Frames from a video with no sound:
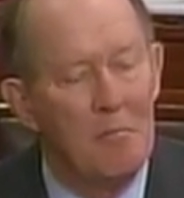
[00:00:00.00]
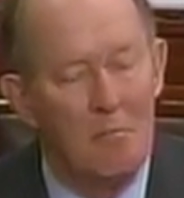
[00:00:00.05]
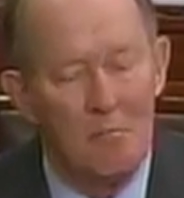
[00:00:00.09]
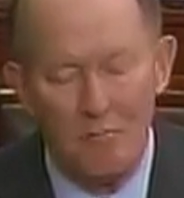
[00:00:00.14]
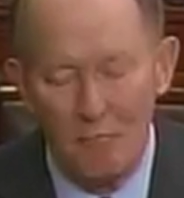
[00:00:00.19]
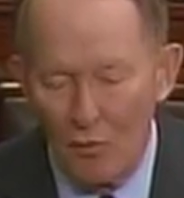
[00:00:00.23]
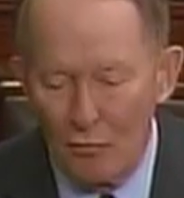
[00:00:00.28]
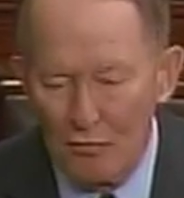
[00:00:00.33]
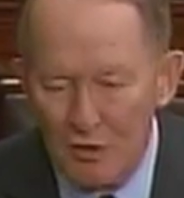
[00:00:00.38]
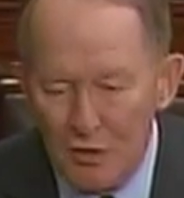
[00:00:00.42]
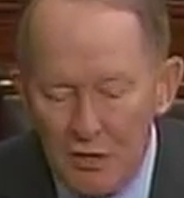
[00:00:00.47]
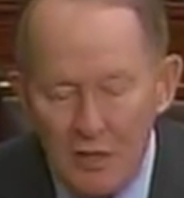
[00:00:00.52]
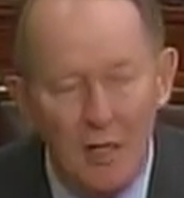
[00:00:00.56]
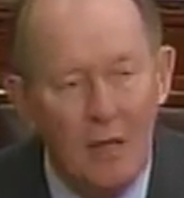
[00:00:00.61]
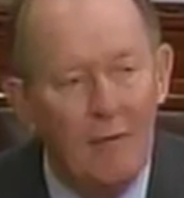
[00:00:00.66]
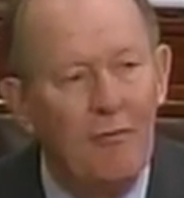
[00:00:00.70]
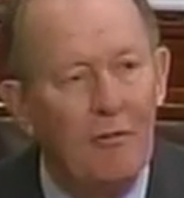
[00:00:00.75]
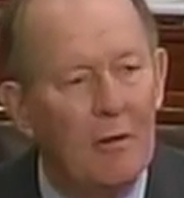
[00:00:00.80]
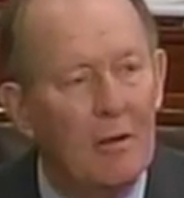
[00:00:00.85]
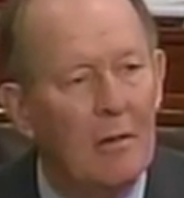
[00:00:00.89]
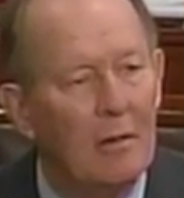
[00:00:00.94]
most
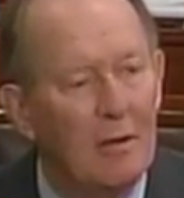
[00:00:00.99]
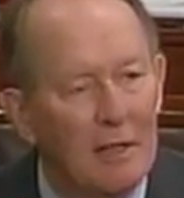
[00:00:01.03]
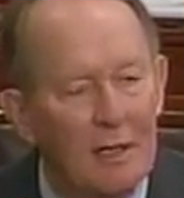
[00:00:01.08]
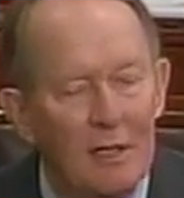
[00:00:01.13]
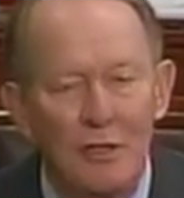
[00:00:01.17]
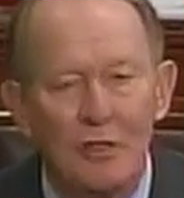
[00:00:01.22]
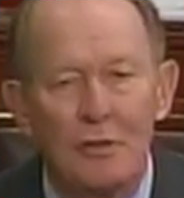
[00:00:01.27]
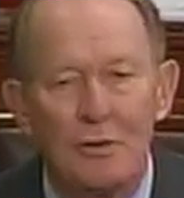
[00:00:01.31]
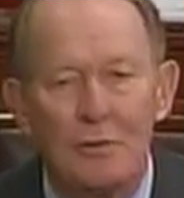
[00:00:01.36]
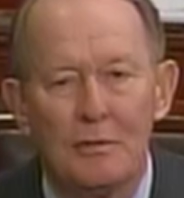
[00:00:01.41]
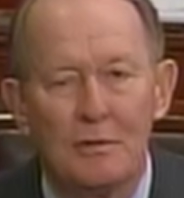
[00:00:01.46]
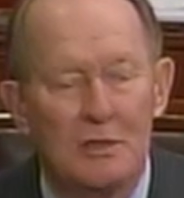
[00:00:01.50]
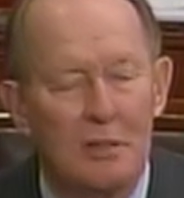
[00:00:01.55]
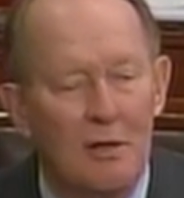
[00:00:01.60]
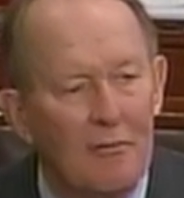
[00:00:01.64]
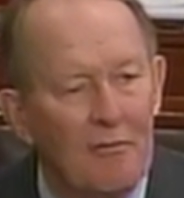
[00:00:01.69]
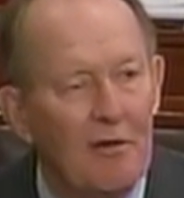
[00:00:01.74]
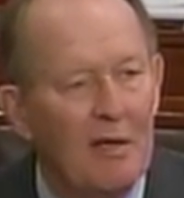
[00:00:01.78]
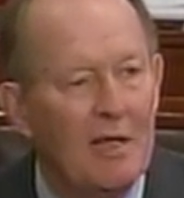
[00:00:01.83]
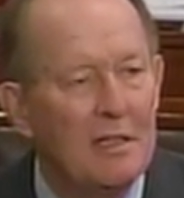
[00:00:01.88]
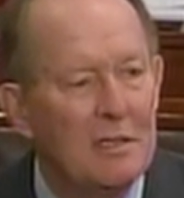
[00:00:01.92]
difficult issues
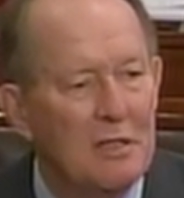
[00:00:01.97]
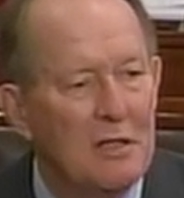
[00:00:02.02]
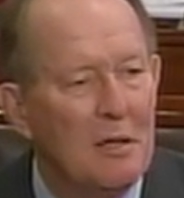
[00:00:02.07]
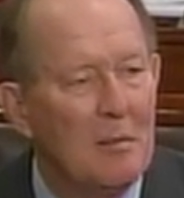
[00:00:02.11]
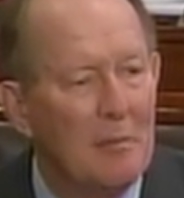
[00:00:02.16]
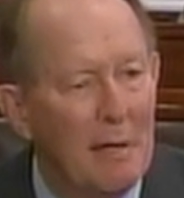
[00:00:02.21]
that face the